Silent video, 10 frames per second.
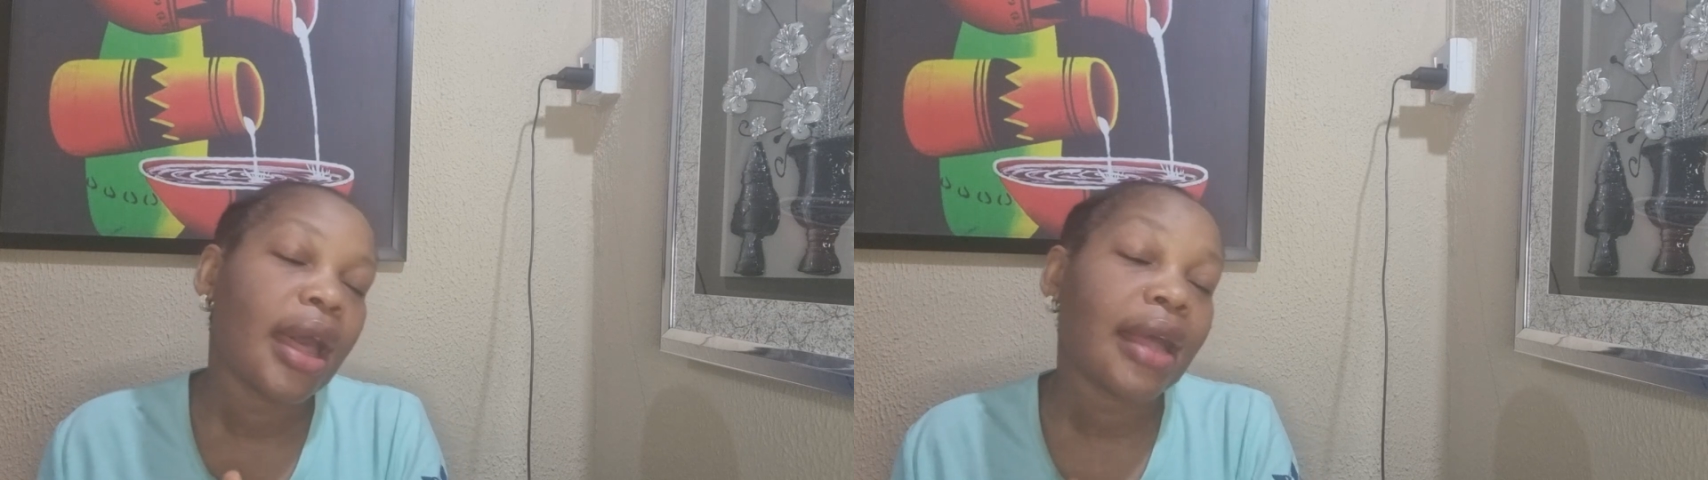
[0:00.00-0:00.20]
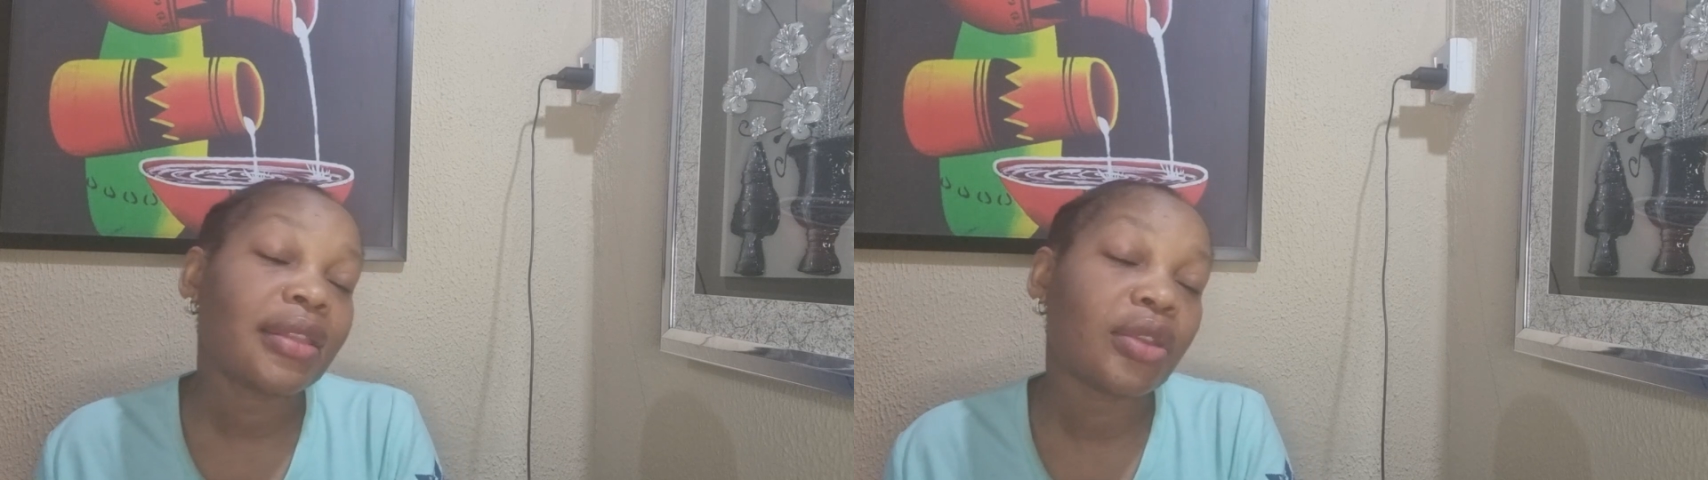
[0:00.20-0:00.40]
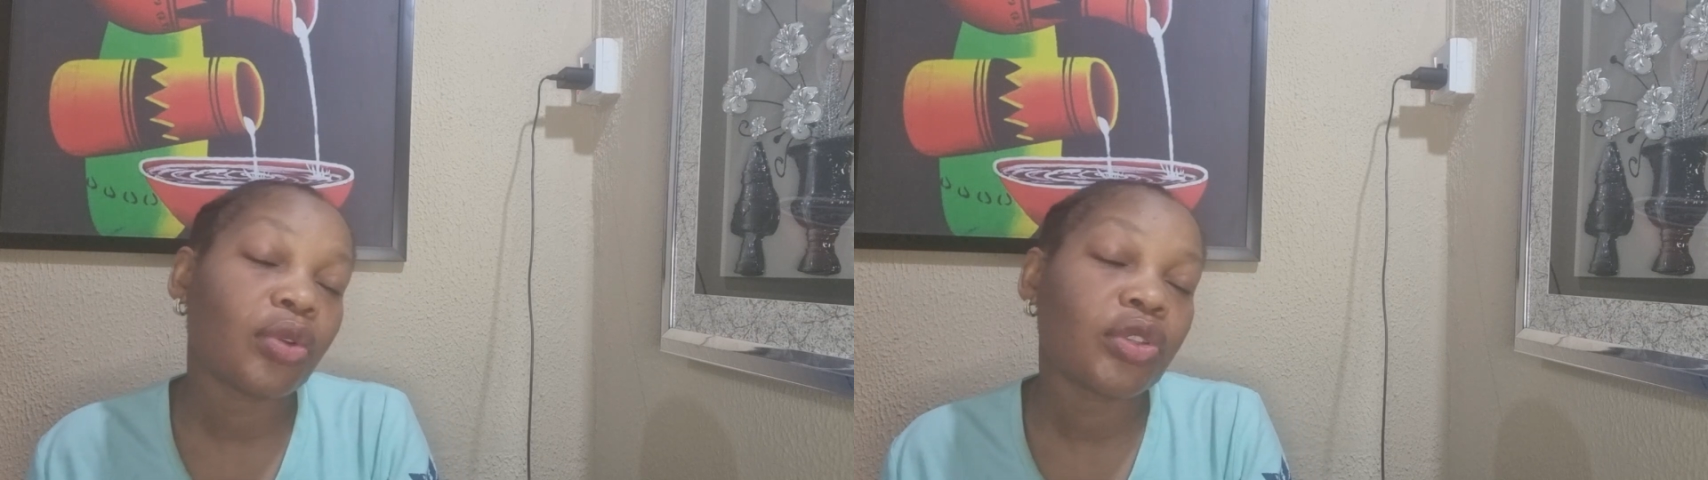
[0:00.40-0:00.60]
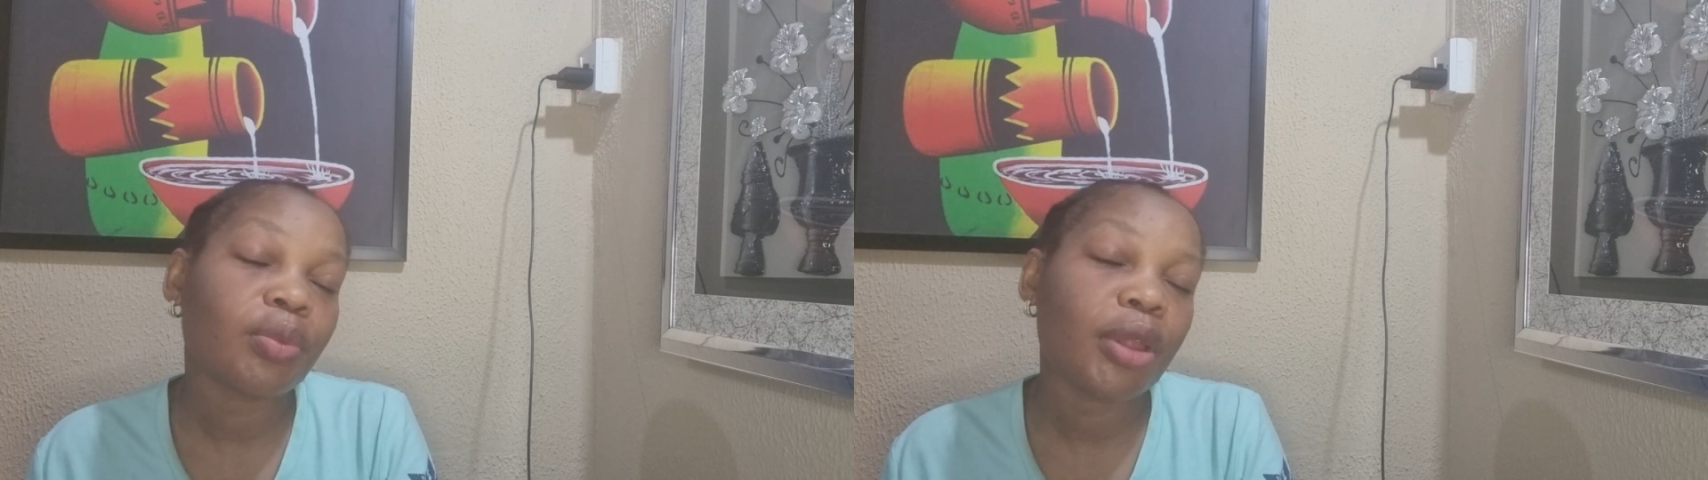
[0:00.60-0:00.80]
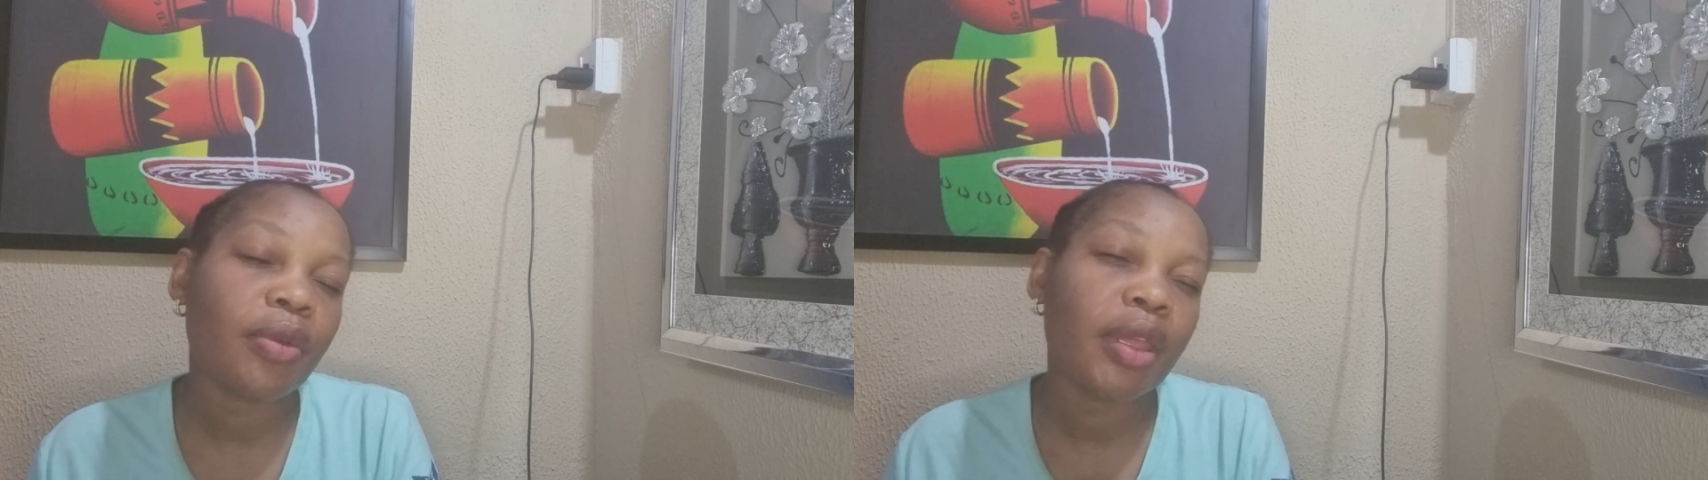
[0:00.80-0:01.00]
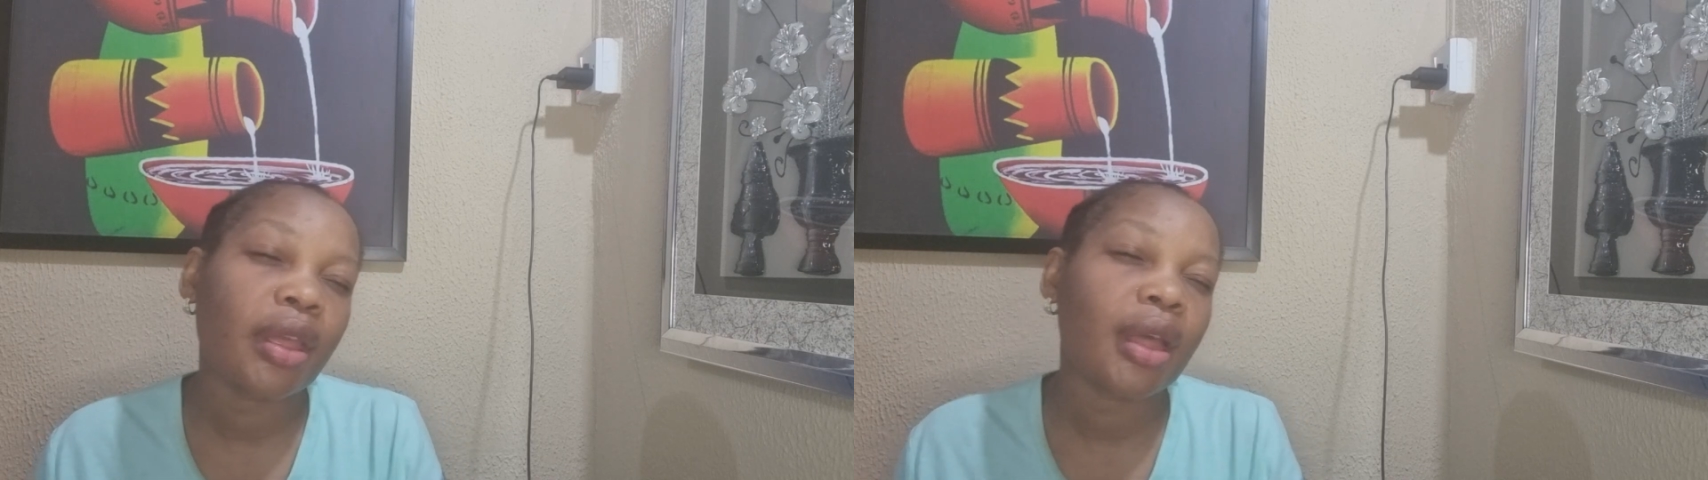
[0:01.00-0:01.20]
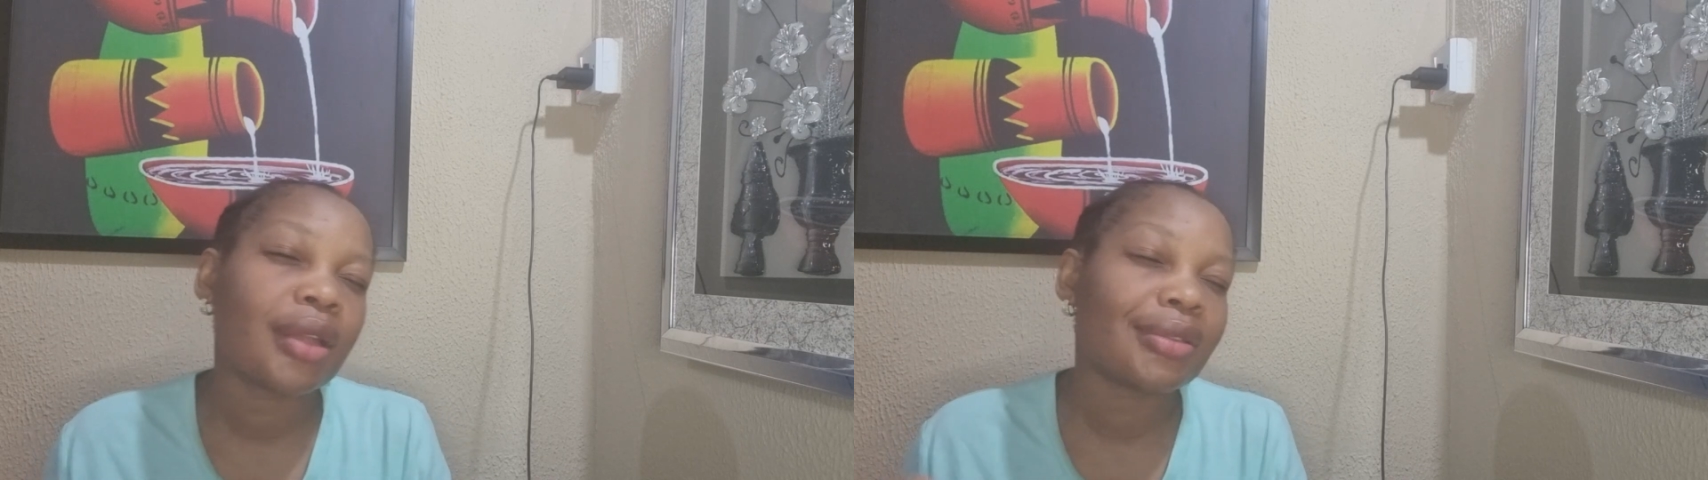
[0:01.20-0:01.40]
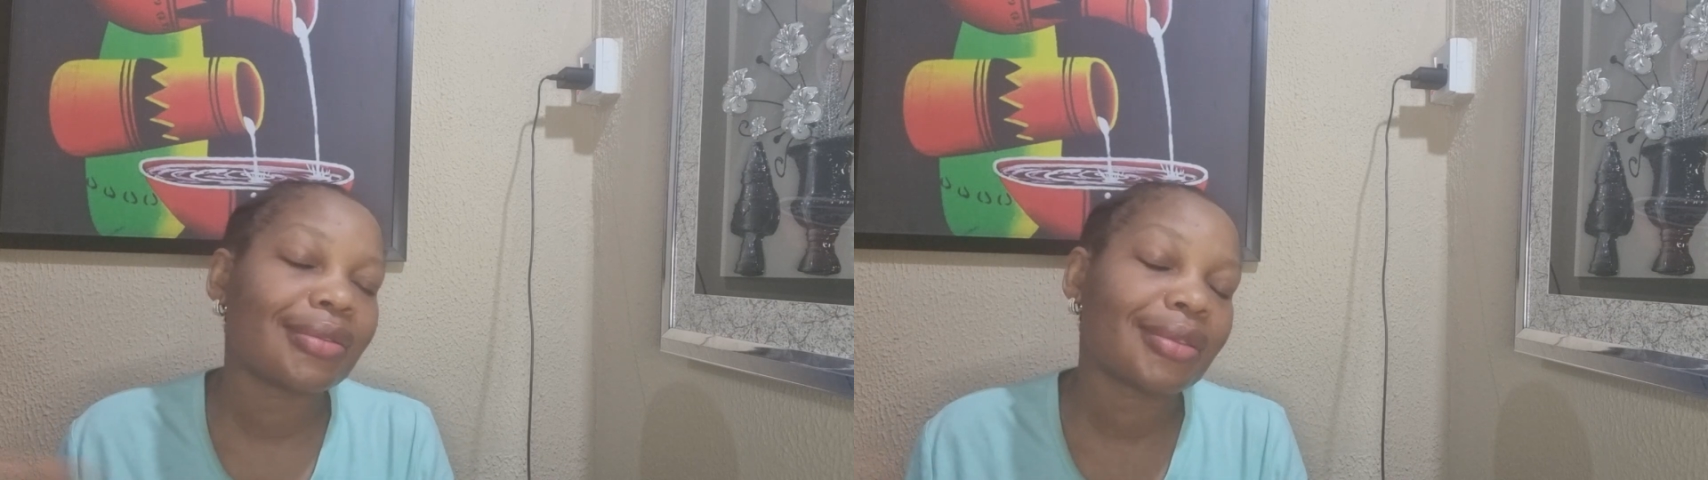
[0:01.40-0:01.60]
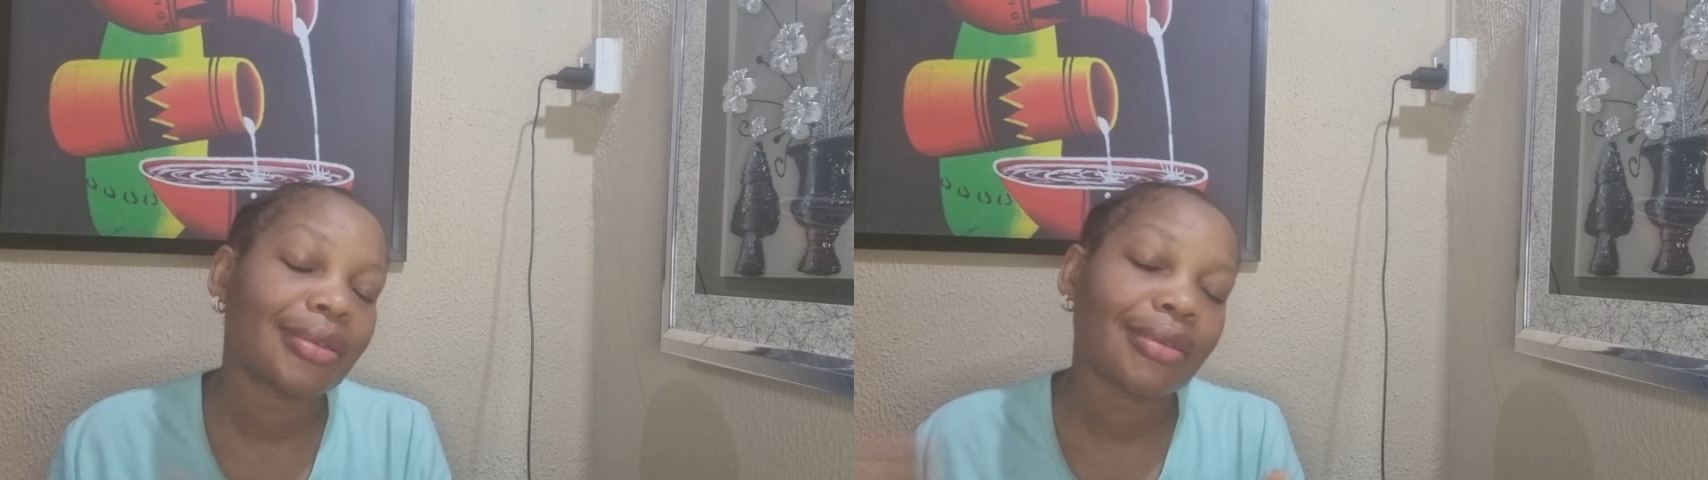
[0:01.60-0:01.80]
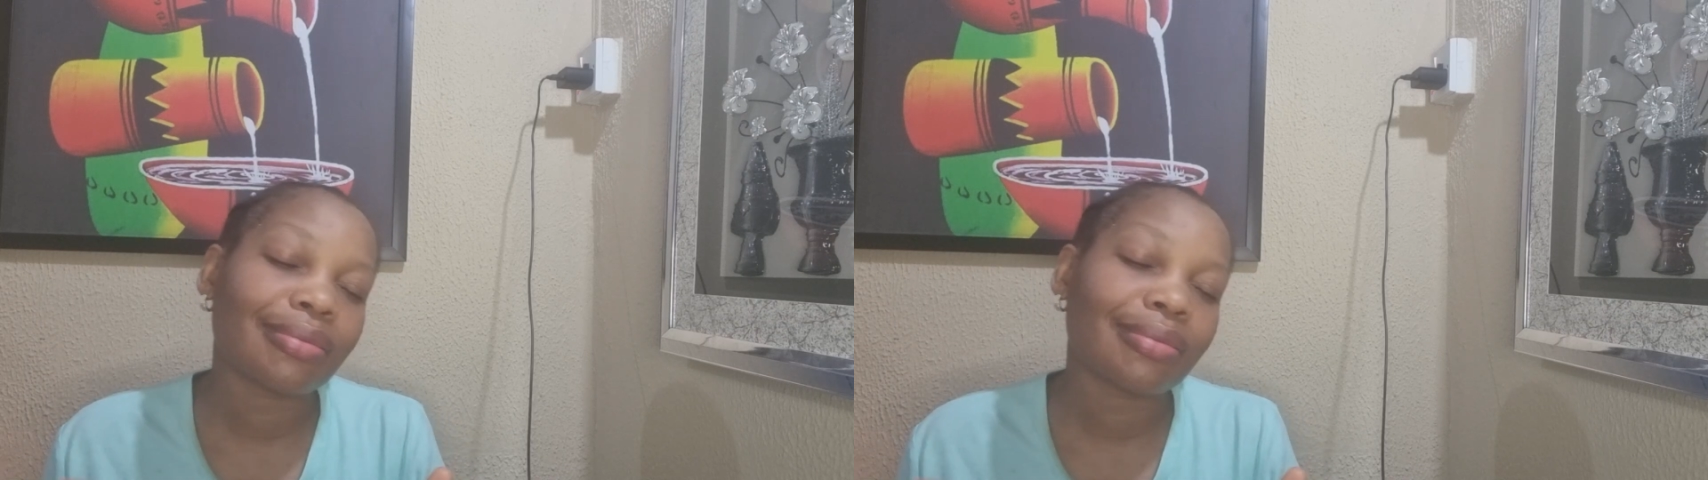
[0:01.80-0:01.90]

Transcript: add the rosemary and